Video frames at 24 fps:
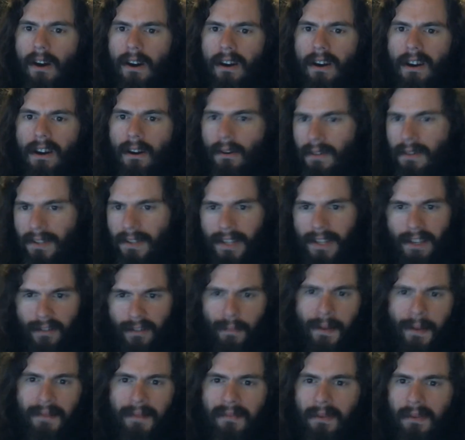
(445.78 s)
Or at
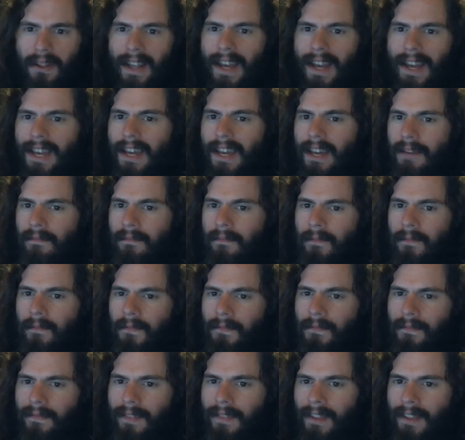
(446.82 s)
least people like him,
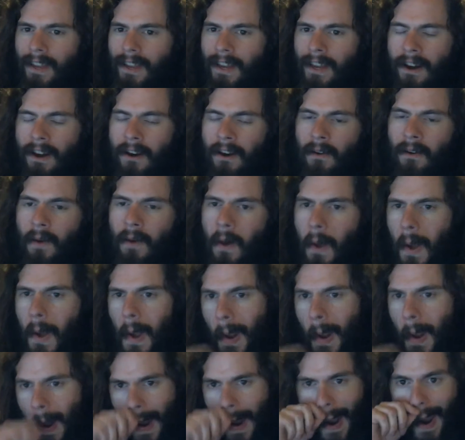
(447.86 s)
you know?
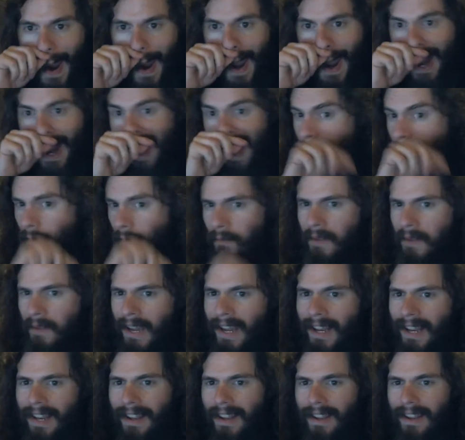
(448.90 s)
And I don't
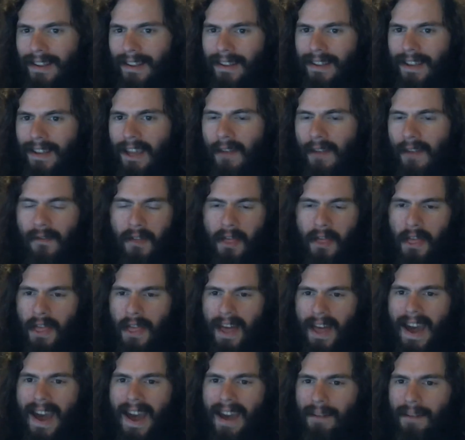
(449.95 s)
mean even
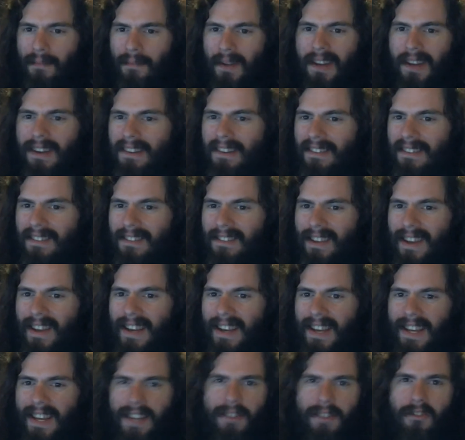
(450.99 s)
that, because
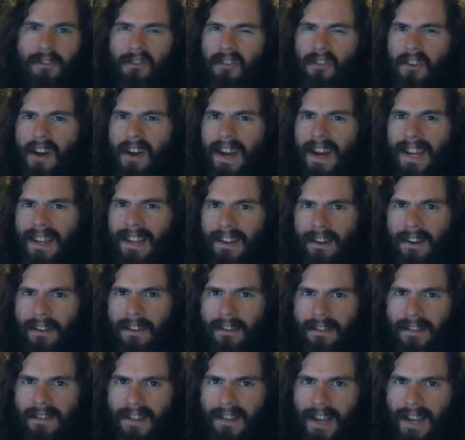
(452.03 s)
he's trying to
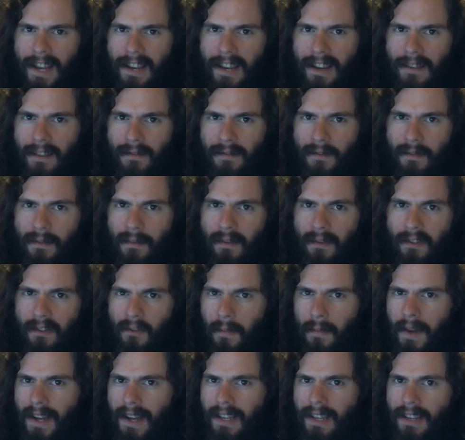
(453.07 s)
understand different
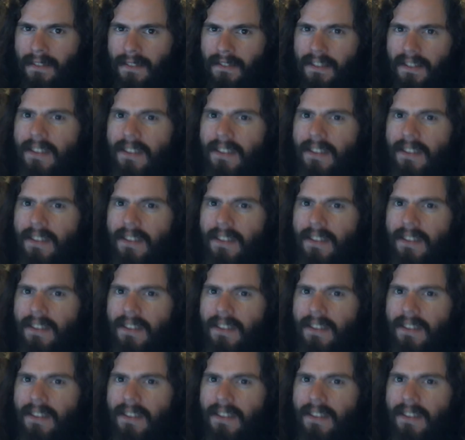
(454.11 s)
perspectives.